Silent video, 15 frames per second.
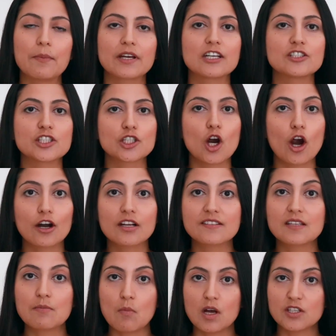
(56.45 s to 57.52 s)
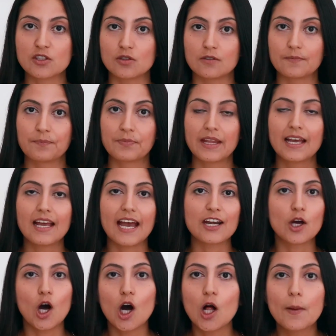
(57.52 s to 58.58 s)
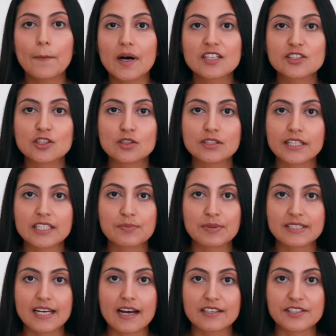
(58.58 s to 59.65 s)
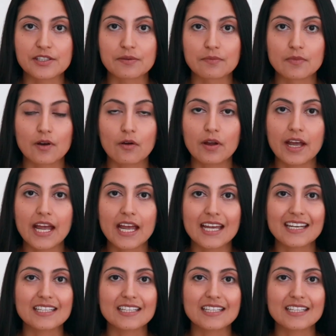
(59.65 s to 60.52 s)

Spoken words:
because your heart is a muscle and all muscle needs potassium, okay?